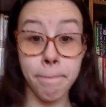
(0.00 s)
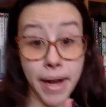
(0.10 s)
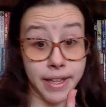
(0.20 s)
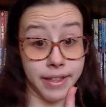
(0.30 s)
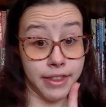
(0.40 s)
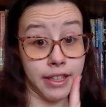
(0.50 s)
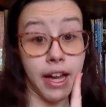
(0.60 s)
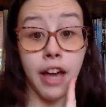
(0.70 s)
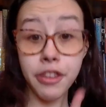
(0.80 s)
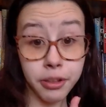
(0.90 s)
But
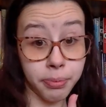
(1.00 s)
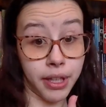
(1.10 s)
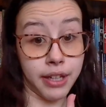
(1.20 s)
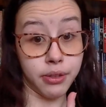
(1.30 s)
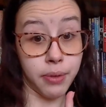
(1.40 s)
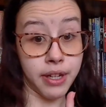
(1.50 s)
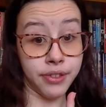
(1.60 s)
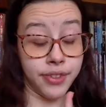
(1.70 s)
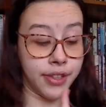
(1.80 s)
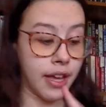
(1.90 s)
the other plot
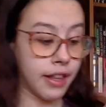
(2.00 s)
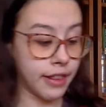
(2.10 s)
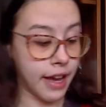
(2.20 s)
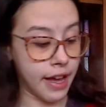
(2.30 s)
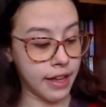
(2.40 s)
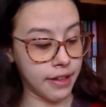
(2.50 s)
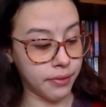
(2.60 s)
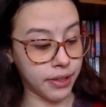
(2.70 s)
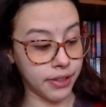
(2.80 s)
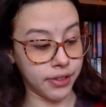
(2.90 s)
twist that
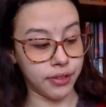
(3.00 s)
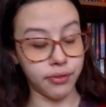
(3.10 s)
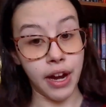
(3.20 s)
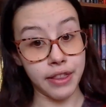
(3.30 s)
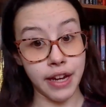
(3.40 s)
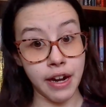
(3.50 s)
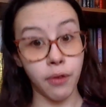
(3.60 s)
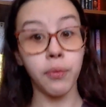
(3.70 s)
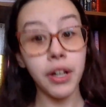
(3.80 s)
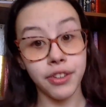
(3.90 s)
was right there
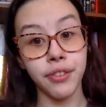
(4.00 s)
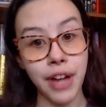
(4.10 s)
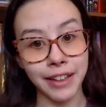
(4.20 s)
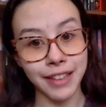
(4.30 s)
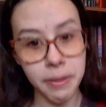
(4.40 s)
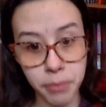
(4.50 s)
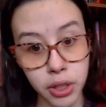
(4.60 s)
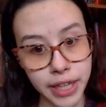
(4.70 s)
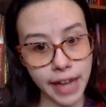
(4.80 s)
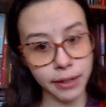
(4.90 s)
was the fact that
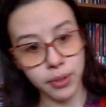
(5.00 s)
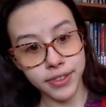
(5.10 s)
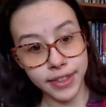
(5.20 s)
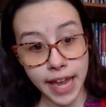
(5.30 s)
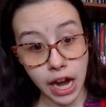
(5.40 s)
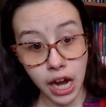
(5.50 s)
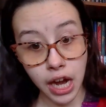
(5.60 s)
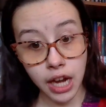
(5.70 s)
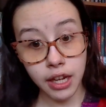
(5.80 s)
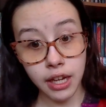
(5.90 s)
Murtagh was there.
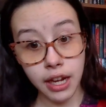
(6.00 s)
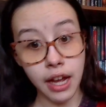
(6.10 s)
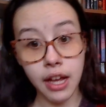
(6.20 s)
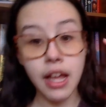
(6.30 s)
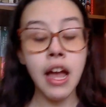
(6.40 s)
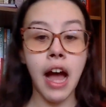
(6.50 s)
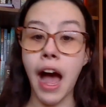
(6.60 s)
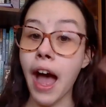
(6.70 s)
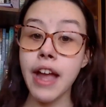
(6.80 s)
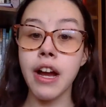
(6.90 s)

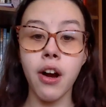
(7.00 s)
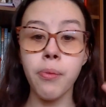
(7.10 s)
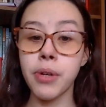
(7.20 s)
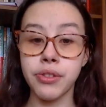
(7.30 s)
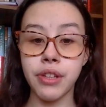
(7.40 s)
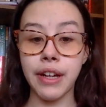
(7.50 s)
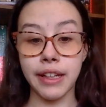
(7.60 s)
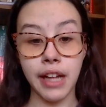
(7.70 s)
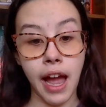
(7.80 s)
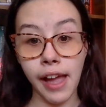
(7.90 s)

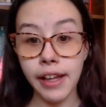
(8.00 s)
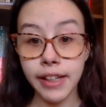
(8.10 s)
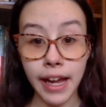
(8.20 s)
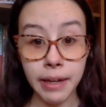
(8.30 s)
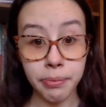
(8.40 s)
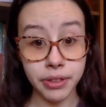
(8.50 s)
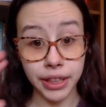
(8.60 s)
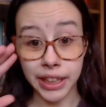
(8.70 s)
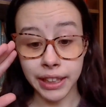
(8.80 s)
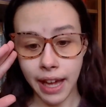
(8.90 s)
I kind of
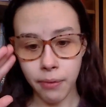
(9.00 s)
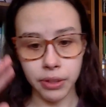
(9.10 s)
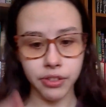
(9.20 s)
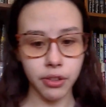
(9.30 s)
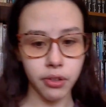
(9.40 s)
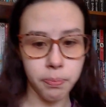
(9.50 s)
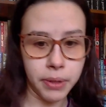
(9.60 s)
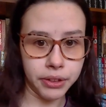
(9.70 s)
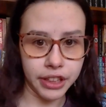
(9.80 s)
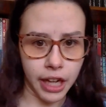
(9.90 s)
predicted that once it was
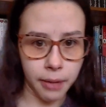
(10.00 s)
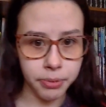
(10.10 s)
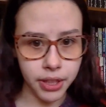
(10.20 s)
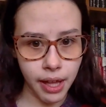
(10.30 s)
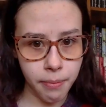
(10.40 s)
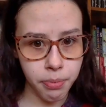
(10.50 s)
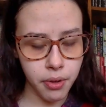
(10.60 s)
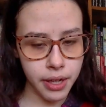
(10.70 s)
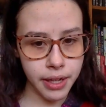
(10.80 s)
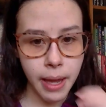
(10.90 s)
building up to that
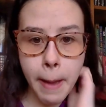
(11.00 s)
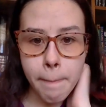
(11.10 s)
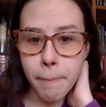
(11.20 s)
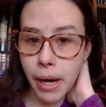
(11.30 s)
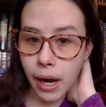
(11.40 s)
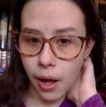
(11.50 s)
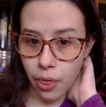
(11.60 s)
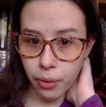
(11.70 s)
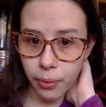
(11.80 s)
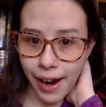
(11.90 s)
point, but
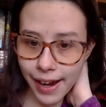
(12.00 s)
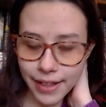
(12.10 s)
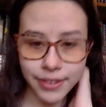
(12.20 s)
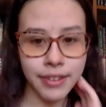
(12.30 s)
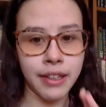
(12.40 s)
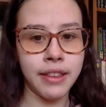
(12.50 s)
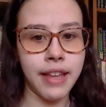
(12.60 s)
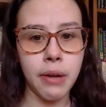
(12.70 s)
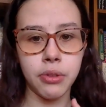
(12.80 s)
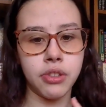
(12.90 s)
otherwise,
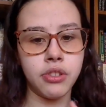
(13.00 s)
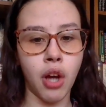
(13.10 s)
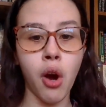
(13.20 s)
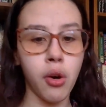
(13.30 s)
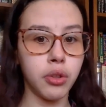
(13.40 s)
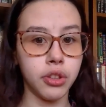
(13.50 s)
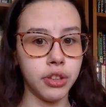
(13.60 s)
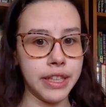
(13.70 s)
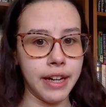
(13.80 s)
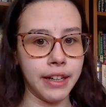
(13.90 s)
that was
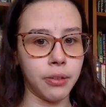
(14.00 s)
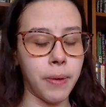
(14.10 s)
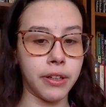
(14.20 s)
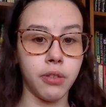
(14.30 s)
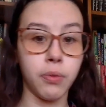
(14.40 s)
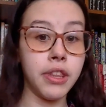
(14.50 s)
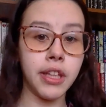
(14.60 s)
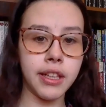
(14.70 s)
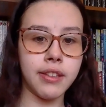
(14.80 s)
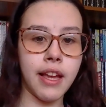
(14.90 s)
totally not expected. When
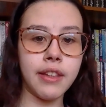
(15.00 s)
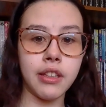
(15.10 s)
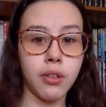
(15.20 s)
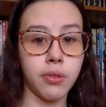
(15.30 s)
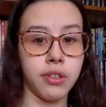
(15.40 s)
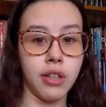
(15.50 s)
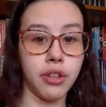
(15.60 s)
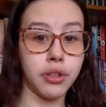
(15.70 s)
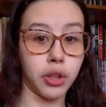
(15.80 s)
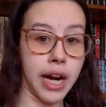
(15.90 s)
they said that there was
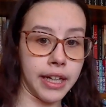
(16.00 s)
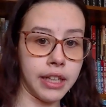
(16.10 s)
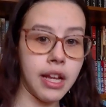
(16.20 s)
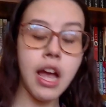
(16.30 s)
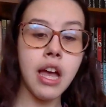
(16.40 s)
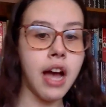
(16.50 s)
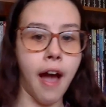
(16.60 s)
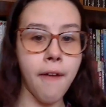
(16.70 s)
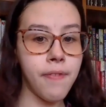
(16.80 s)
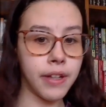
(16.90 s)
another dragon,
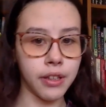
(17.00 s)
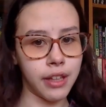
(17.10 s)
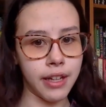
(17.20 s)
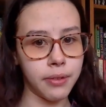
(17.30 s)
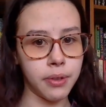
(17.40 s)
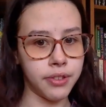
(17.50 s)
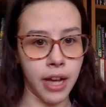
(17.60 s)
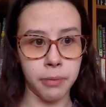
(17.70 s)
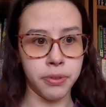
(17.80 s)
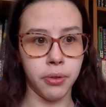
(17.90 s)
I figured that it was
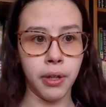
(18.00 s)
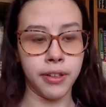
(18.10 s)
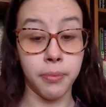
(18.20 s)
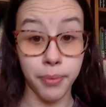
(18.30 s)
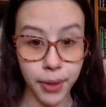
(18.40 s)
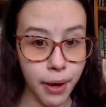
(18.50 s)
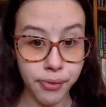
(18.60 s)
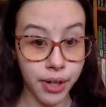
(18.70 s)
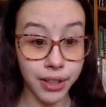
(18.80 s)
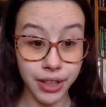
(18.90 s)
Galbatorix
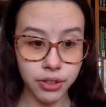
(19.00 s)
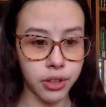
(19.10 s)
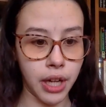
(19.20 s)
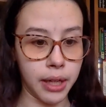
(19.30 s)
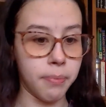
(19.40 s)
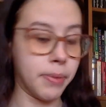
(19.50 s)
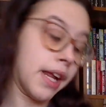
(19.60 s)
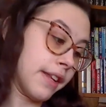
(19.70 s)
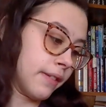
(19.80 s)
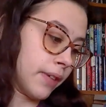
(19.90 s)
himself on his dragon, but
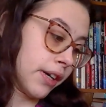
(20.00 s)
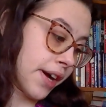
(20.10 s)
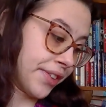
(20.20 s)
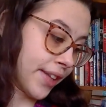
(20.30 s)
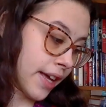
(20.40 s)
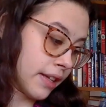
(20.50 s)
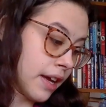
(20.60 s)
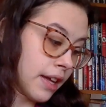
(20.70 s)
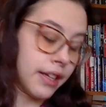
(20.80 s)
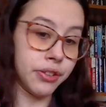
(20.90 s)
I didn't realize that
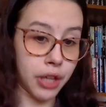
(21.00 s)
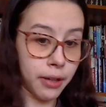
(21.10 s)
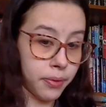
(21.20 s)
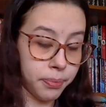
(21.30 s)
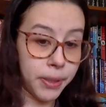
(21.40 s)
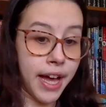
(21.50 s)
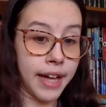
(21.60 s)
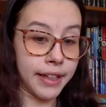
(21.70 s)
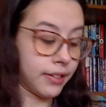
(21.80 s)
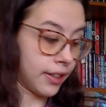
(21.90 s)
his dragon was
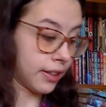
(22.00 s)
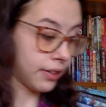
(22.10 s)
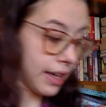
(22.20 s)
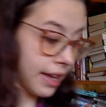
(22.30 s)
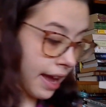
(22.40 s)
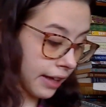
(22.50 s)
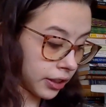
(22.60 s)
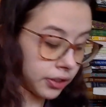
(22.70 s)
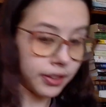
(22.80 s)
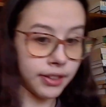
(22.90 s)
black until they
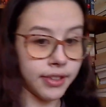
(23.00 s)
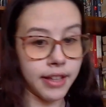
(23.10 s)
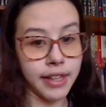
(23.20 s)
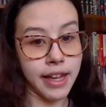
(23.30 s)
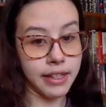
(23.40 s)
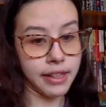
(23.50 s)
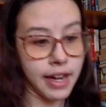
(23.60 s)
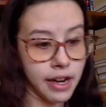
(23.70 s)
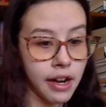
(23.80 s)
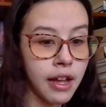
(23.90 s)
actually said that in
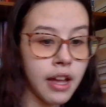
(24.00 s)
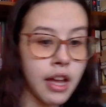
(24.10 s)
there.